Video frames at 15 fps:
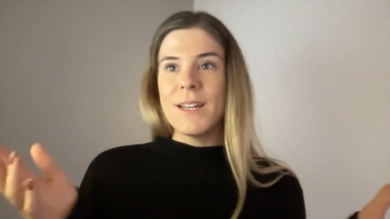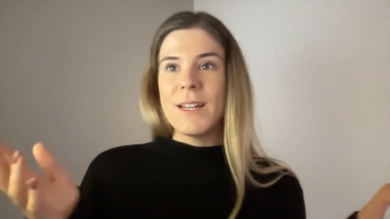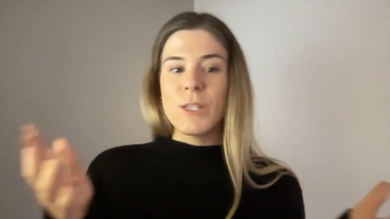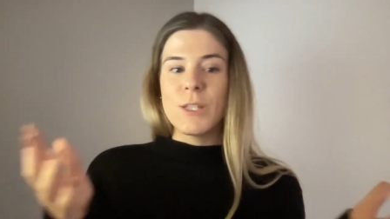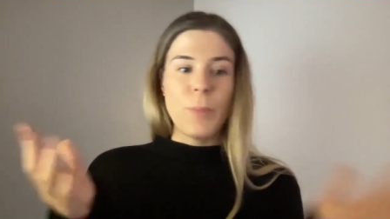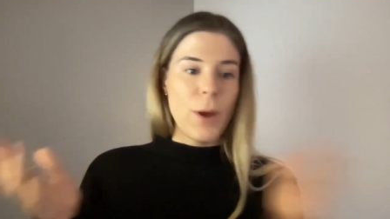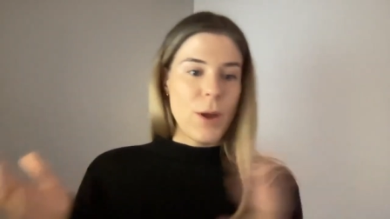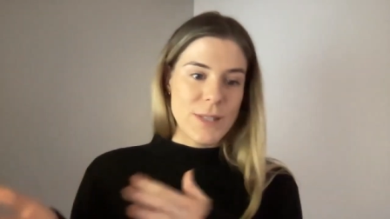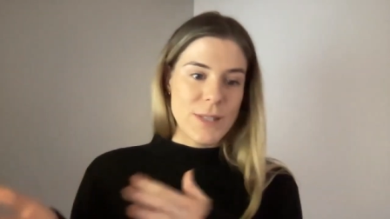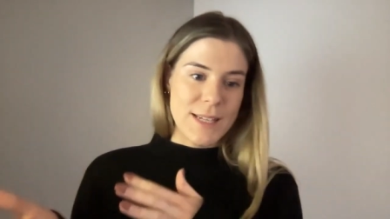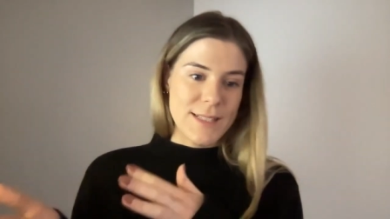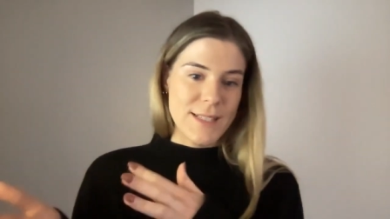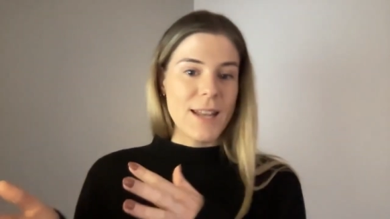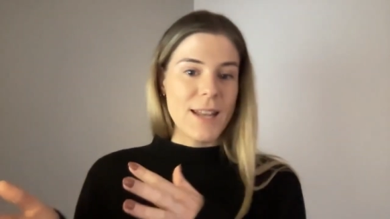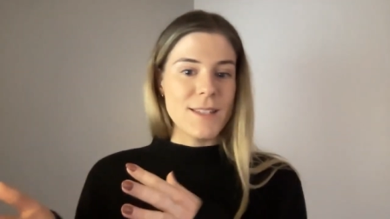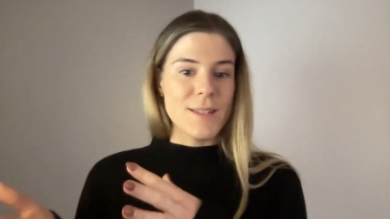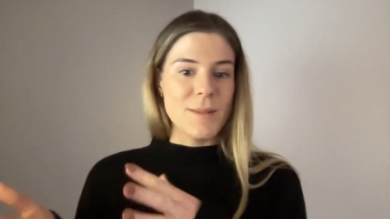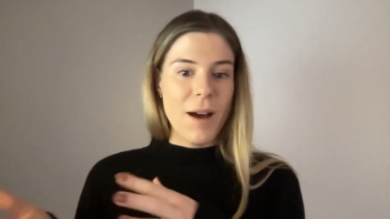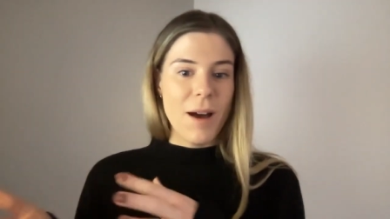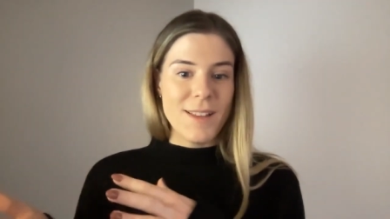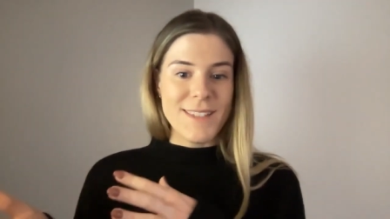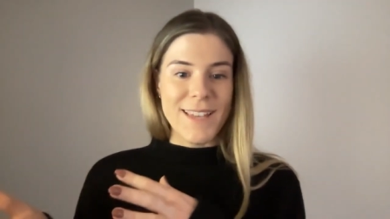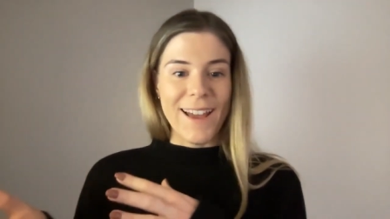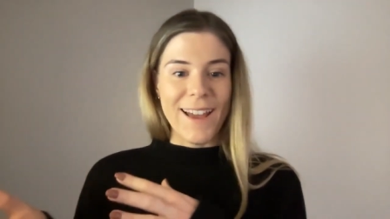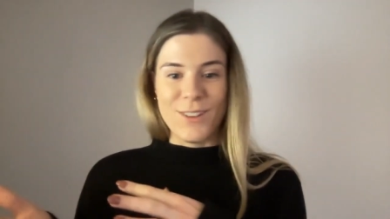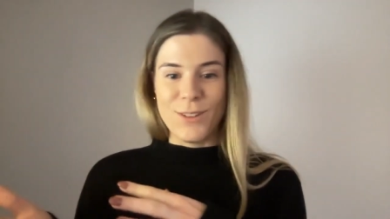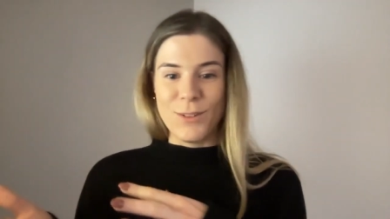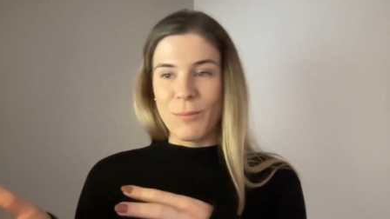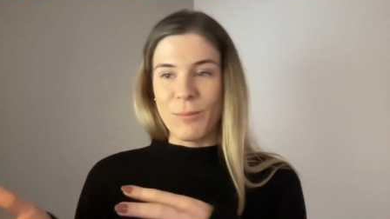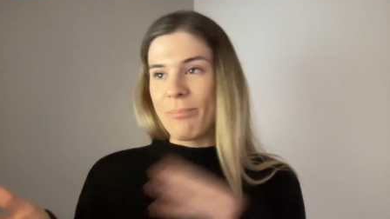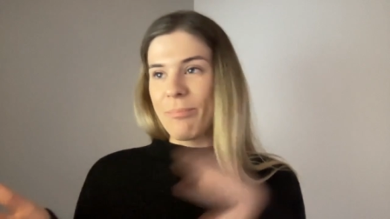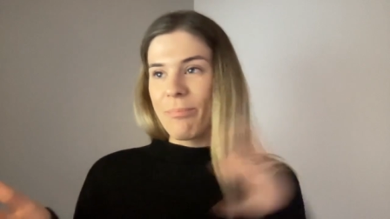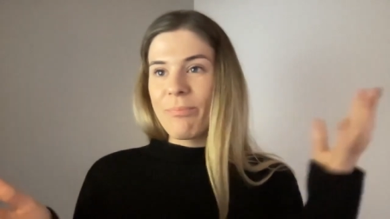supposedly selling to MarTech and you're